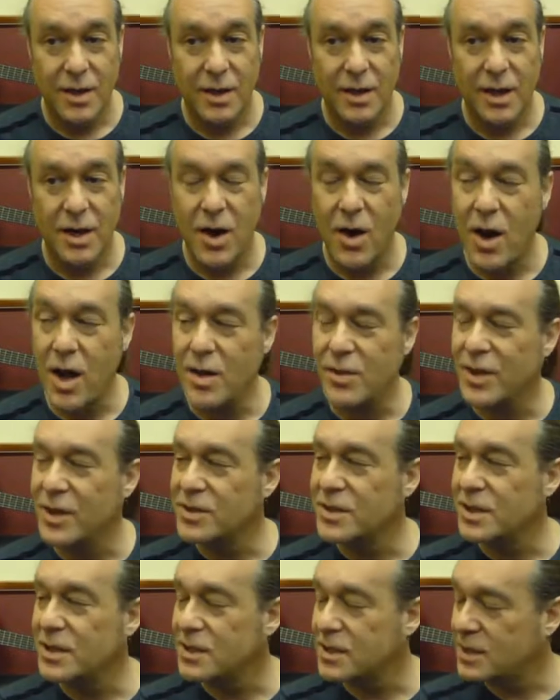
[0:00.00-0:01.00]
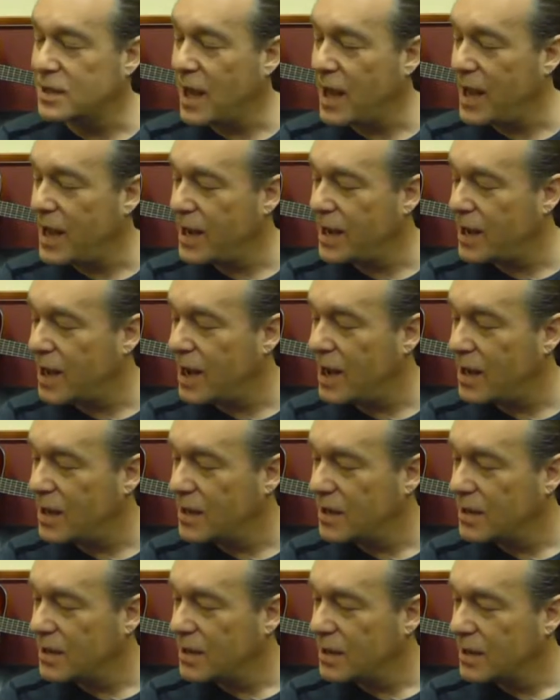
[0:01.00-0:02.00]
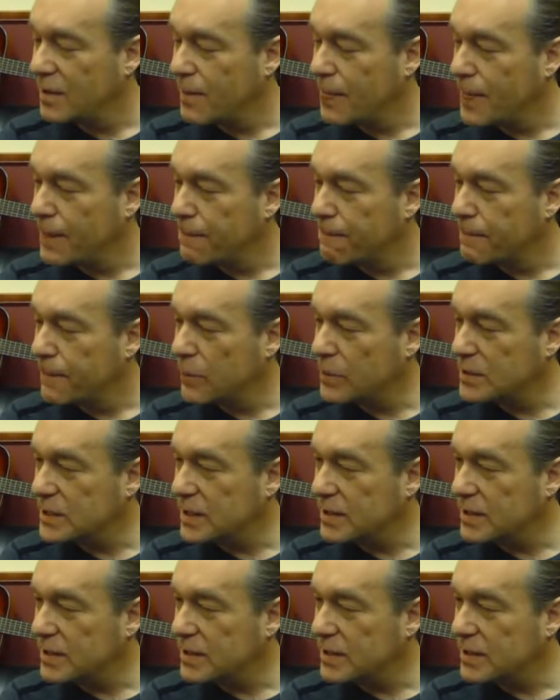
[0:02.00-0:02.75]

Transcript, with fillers: You know, I, there's this saying, uh, was